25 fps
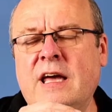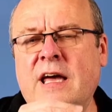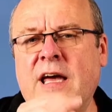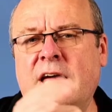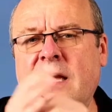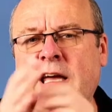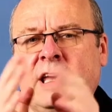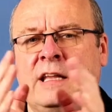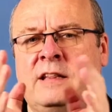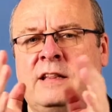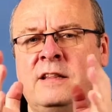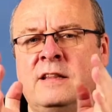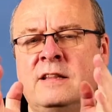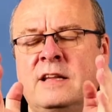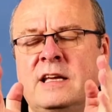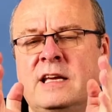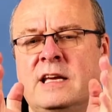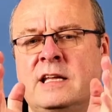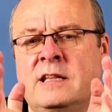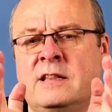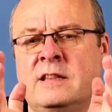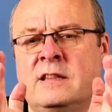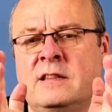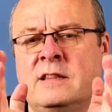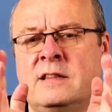
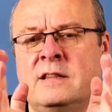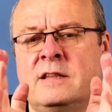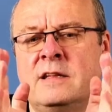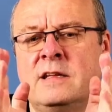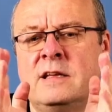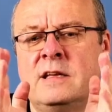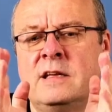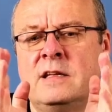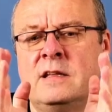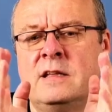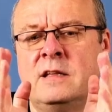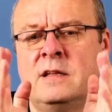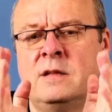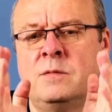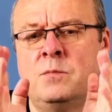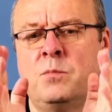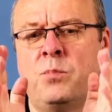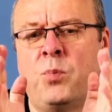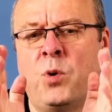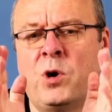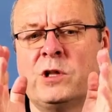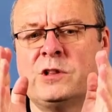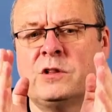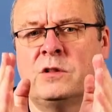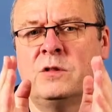an
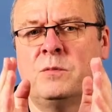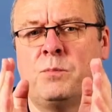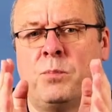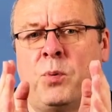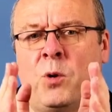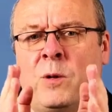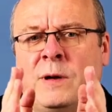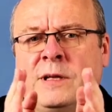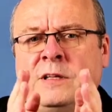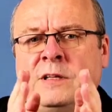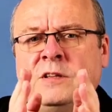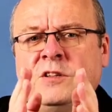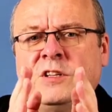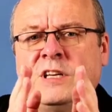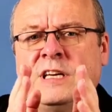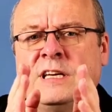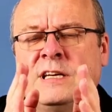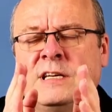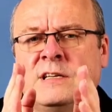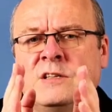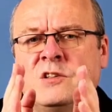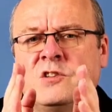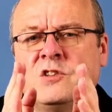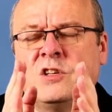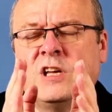important point
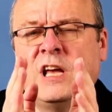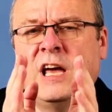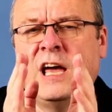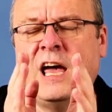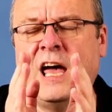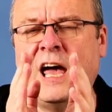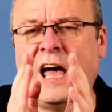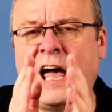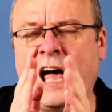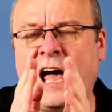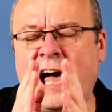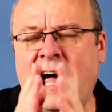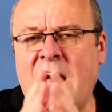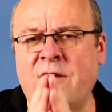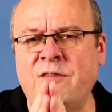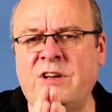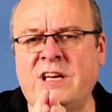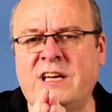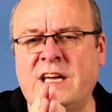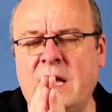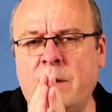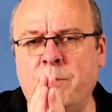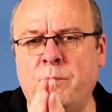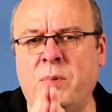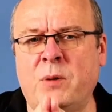is, are we
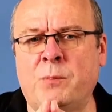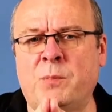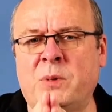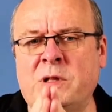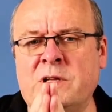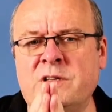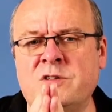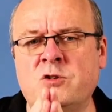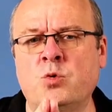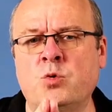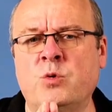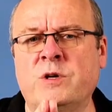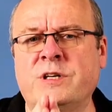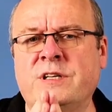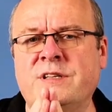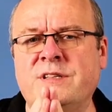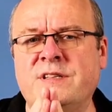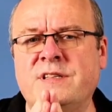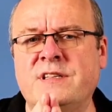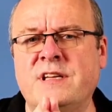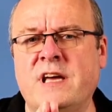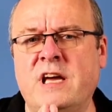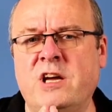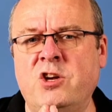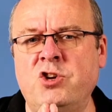capable as an
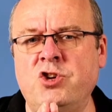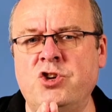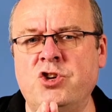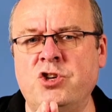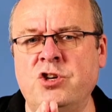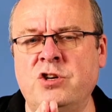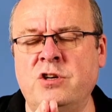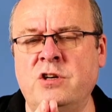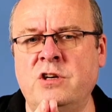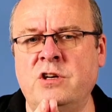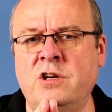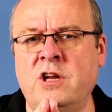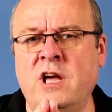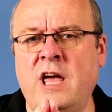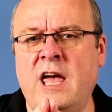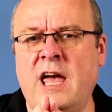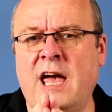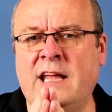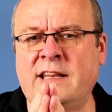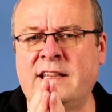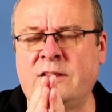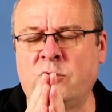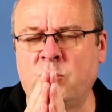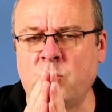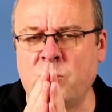organization,
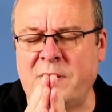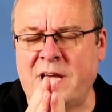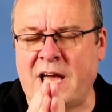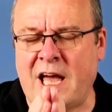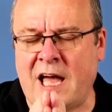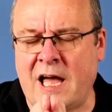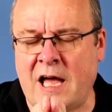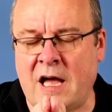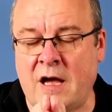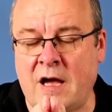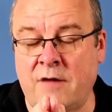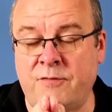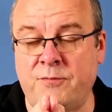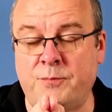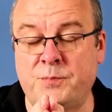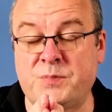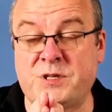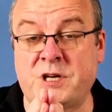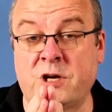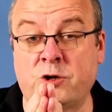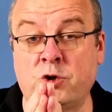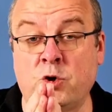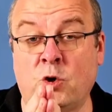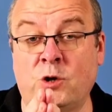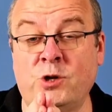and do we have
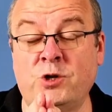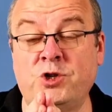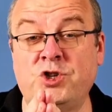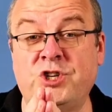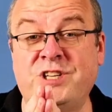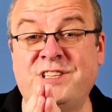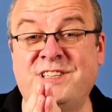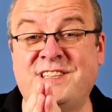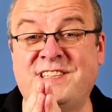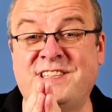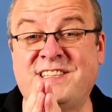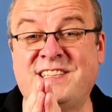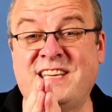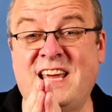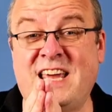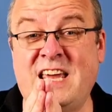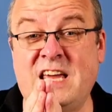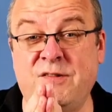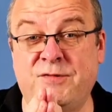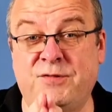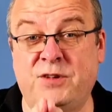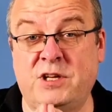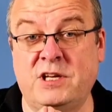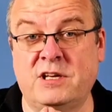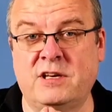psychology
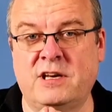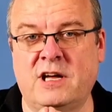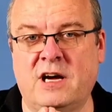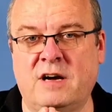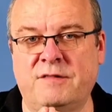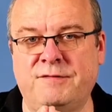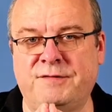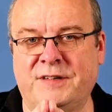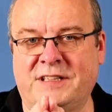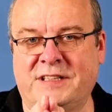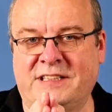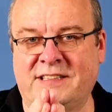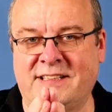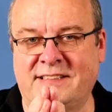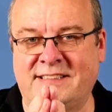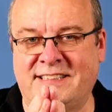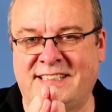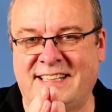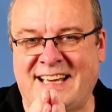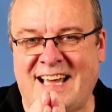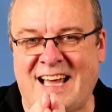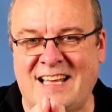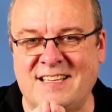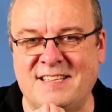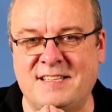safety enough, the
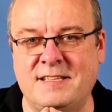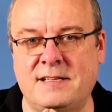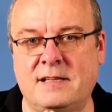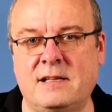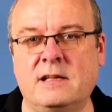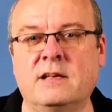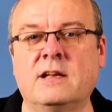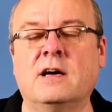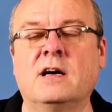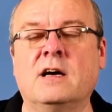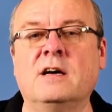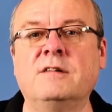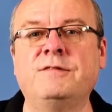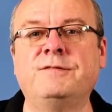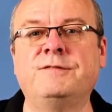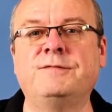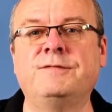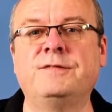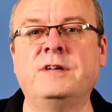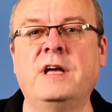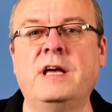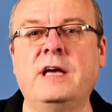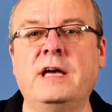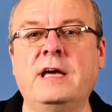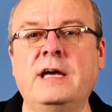trust
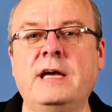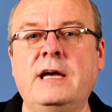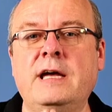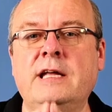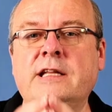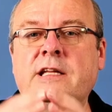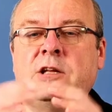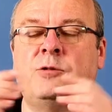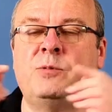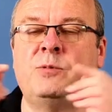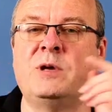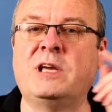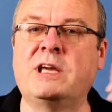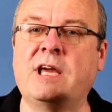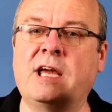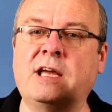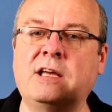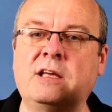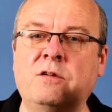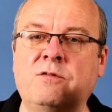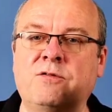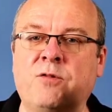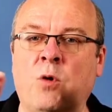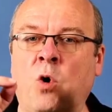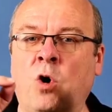enough, that we can
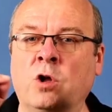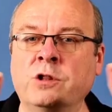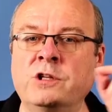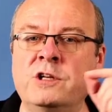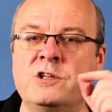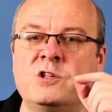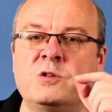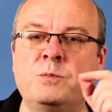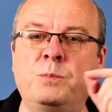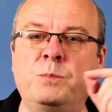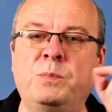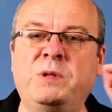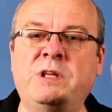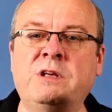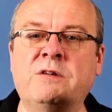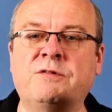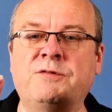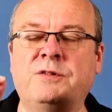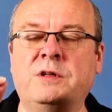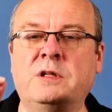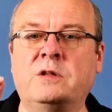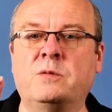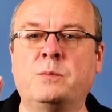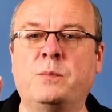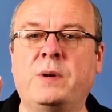give honest peer
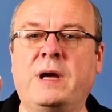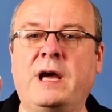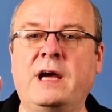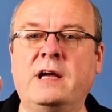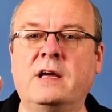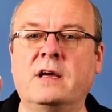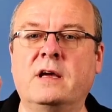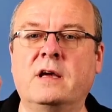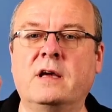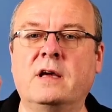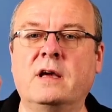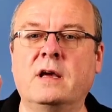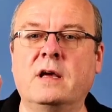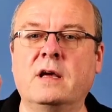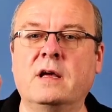feedback,